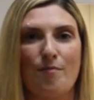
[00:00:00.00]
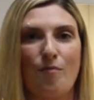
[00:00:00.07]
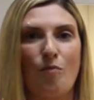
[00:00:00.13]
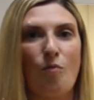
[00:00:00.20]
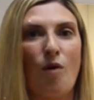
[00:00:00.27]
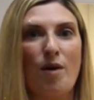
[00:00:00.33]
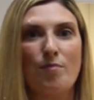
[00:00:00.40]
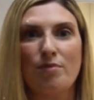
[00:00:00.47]

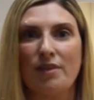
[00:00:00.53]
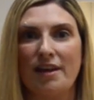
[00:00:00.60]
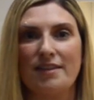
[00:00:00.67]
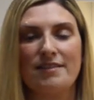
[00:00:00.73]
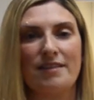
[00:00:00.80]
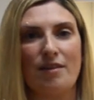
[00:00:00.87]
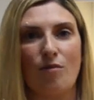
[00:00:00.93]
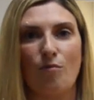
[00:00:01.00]
One
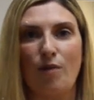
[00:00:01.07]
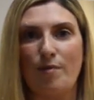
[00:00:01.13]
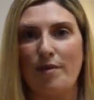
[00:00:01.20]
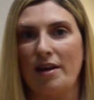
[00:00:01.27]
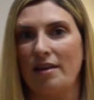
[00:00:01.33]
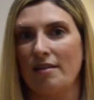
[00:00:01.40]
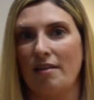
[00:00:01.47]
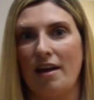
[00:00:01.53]
place that
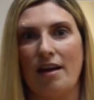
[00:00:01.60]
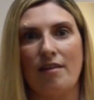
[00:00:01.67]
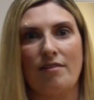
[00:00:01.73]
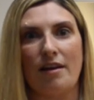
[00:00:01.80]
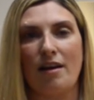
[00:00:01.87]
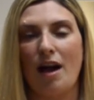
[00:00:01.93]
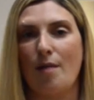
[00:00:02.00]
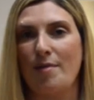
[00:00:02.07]
women
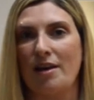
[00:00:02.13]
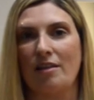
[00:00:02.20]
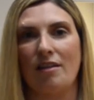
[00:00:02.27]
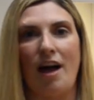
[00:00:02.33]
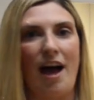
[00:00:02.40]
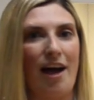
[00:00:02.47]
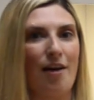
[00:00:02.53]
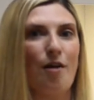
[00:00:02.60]
that come in a
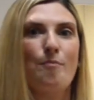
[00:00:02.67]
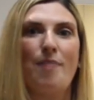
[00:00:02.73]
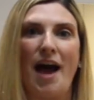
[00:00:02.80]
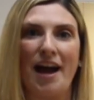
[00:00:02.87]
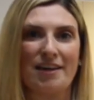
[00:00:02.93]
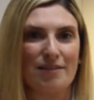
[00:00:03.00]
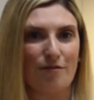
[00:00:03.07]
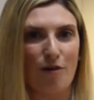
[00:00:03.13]
lot,
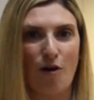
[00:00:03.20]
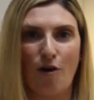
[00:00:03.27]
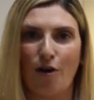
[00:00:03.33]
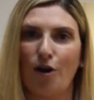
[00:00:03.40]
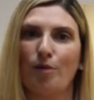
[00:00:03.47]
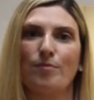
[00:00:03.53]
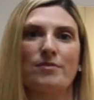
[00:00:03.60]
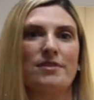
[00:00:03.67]
backs of
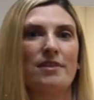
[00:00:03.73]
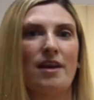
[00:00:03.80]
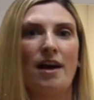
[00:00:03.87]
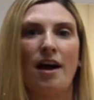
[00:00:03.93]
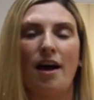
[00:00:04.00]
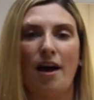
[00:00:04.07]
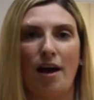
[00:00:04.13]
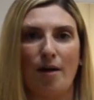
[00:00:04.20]
arms,
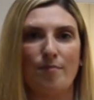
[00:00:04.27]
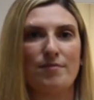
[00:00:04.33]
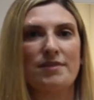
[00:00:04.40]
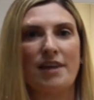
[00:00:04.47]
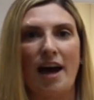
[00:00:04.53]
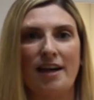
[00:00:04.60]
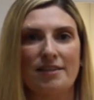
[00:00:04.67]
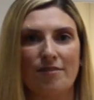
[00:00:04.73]

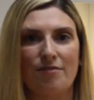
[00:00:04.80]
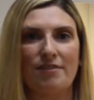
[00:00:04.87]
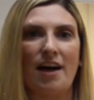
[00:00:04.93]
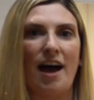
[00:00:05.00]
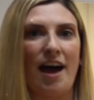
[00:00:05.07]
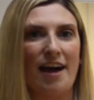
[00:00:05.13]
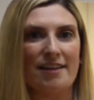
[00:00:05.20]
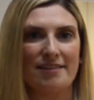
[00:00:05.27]
sides of
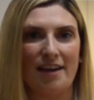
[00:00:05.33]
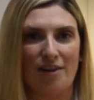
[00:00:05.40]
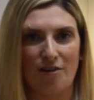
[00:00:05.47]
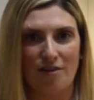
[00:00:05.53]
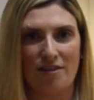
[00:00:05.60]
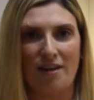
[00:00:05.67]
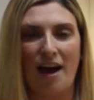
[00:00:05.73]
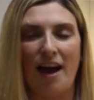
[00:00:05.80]
thighs,
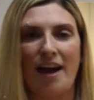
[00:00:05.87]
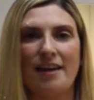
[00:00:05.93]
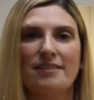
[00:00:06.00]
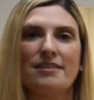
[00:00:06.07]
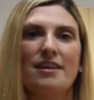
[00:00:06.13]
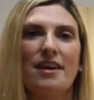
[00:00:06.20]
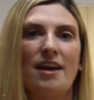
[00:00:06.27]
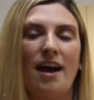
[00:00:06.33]
inner
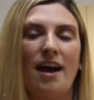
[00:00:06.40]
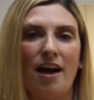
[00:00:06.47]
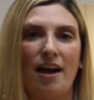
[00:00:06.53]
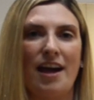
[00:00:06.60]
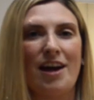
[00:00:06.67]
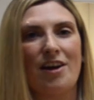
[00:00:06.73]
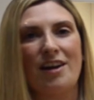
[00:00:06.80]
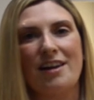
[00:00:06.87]
thighs,
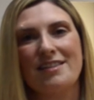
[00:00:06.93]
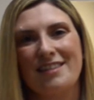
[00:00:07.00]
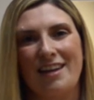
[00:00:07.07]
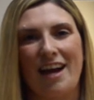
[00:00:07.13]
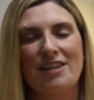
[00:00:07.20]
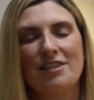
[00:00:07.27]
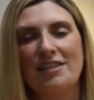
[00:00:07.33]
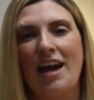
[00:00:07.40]
areas that
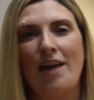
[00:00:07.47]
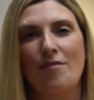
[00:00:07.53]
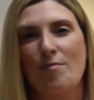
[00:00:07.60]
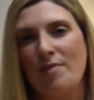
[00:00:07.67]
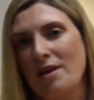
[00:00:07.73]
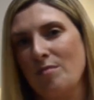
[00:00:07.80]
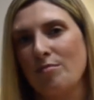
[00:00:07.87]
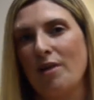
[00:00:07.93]
I just haven't
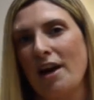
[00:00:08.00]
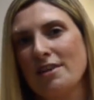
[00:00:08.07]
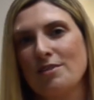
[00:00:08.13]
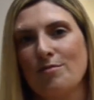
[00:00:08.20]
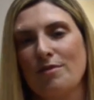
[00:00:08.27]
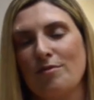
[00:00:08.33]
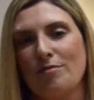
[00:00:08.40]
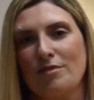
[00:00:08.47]
been impressed
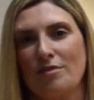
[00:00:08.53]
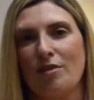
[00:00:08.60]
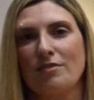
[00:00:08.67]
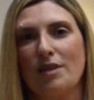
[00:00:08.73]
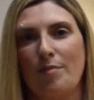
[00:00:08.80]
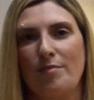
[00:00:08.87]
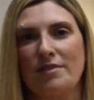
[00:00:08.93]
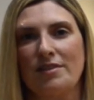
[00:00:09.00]
with the
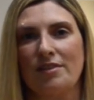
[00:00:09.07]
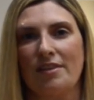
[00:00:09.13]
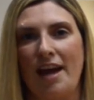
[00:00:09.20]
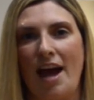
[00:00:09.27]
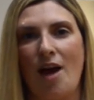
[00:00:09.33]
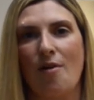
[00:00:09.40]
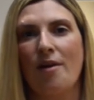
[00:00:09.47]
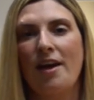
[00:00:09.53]
results up until
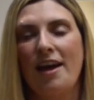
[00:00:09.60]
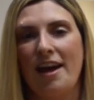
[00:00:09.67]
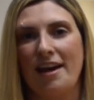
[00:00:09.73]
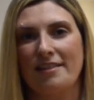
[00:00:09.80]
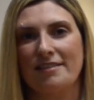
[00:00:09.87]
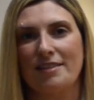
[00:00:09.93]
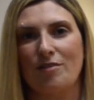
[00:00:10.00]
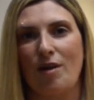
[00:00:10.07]
now.
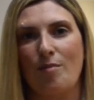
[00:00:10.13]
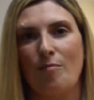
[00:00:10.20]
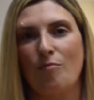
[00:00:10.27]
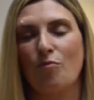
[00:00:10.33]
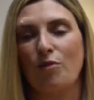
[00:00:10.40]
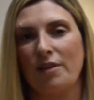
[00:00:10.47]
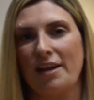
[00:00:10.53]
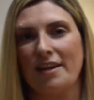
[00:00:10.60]
And so
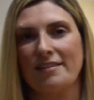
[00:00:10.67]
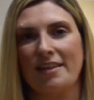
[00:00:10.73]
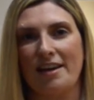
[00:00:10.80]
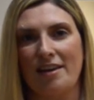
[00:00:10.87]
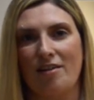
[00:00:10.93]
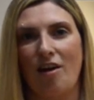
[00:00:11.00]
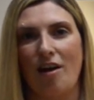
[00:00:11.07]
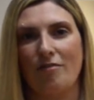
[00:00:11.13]
I'm really
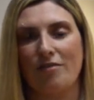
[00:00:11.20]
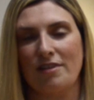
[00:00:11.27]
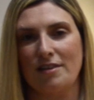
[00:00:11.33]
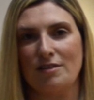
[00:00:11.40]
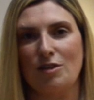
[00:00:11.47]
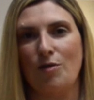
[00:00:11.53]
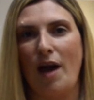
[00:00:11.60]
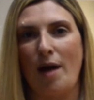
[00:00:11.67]
excited to offer
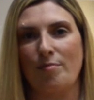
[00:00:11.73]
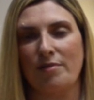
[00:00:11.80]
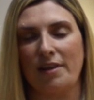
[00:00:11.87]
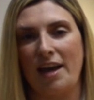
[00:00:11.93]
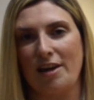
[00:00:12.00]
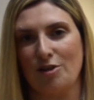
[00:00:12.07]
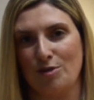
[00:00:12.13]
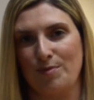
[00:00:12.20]
these new
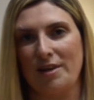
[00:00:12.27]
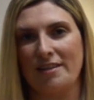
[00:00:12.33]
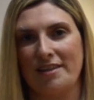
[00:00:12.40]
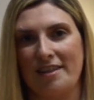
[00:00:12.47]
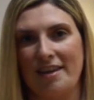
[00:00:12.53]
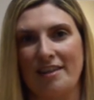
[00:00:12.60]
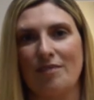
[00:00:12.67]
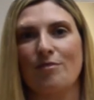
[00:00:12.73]
applicators because
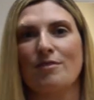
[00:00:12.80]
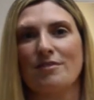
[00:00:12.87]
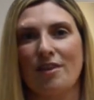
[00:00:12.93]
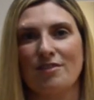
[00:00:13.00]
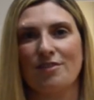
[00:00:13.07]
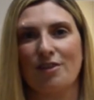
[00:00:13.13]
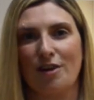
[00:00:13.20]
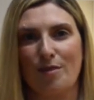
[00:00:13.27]
I think the
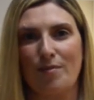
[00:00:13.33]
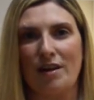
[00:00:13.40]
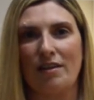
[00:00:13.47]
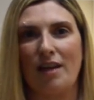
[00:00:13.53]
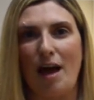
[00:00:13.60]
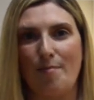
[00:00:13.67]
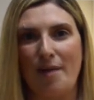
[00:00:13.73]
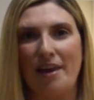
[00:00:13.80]
results are going to be a
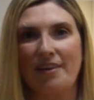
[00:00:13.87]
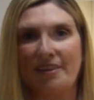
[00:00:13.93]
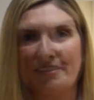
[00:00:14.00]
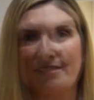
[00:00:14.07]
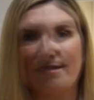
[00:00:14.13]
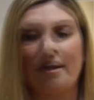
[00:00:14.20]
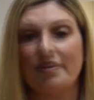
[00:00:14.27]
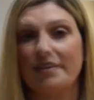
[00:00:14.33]
lot better.
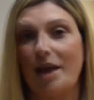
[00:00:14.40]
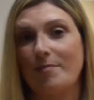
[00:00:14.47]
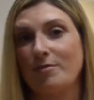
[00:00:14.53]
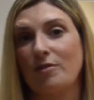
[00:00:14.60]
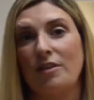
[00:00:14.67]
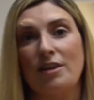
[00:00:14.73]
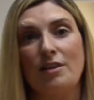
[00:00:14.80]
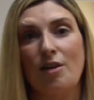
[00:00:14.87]
There is
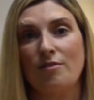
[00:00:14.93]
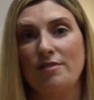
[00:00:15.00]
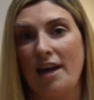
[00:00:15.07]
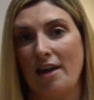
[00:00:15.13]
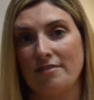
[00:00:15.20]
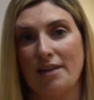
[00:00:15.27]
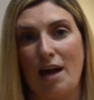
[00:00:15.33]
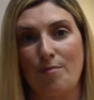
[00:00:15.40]
absolutely no
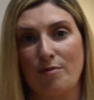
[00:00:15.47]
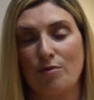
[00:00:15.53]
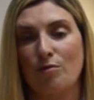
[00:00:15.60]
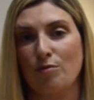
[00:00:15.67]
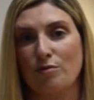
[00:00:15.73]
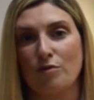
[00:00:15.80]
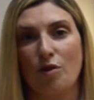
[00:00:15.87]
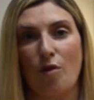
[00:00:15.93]
downtime with
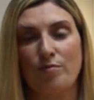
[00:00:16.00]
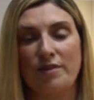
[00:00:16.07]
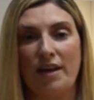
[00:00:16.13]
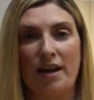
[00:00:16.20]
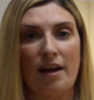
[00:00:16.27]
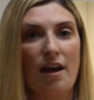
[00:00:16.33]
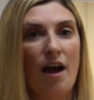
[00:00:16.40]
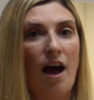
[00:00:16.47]

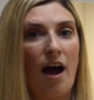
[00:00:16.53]
CoolSculpting.